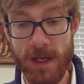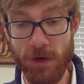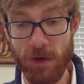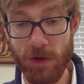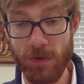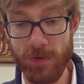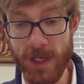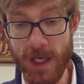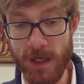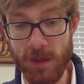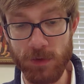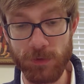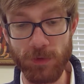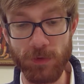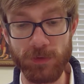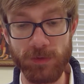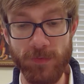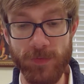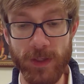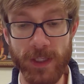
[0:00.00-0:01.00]
and all the
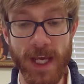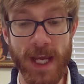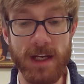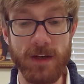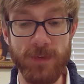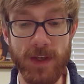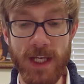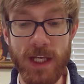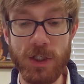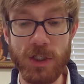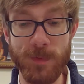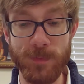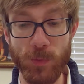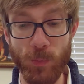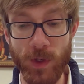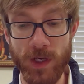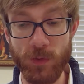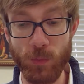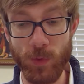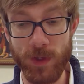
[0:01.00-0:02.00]
elders of the land of Egypt
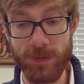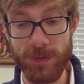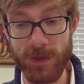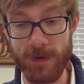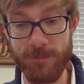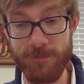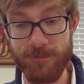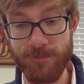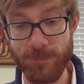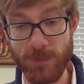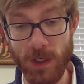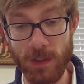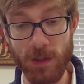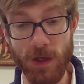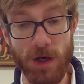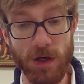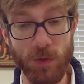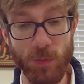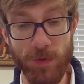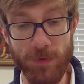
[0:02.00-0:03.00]
went with him,
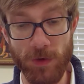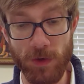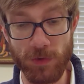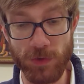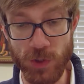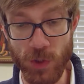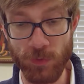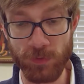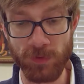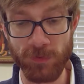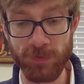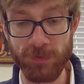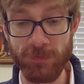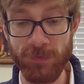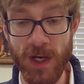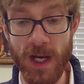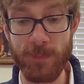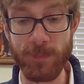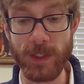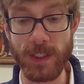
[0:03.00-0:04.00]
along with all Joseph's
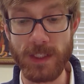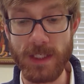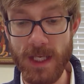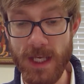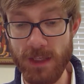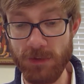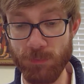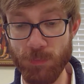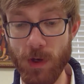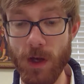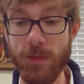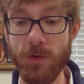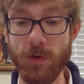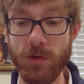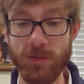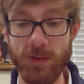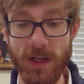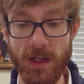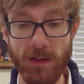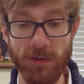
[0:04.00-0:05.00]
family, his
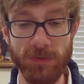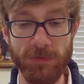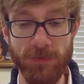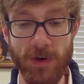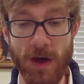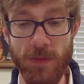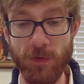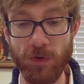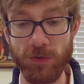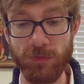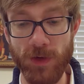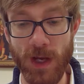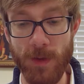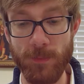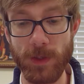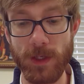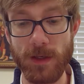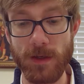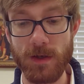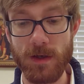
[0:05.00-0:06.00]
brothers and his father's
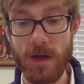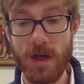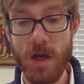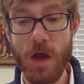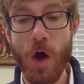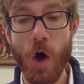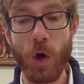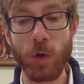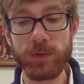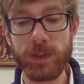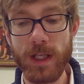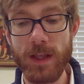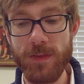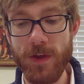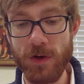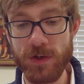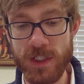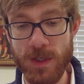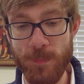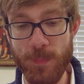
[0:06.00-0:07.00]
family. Only
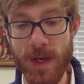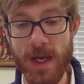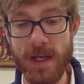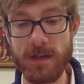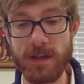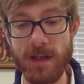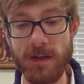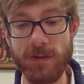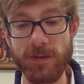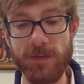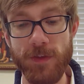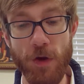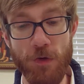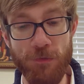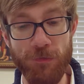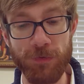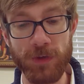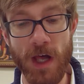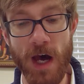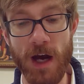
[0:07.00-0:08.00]
their dependents, their
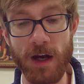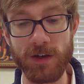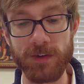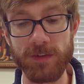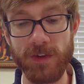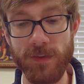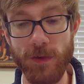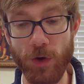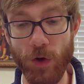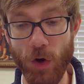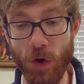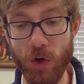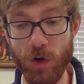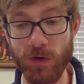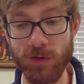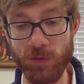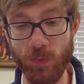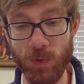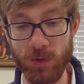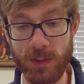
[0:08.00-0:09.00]
flocks, and their
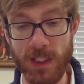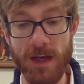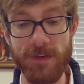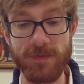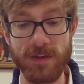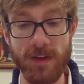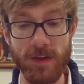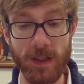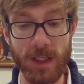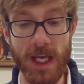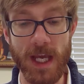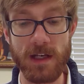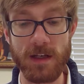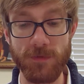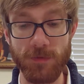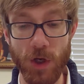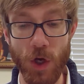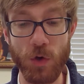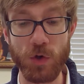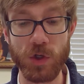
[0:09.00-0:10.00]
herds were left in the land
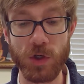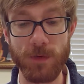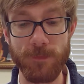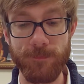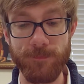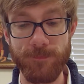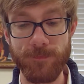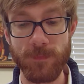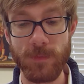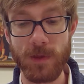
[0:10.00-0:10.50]
of Goshen.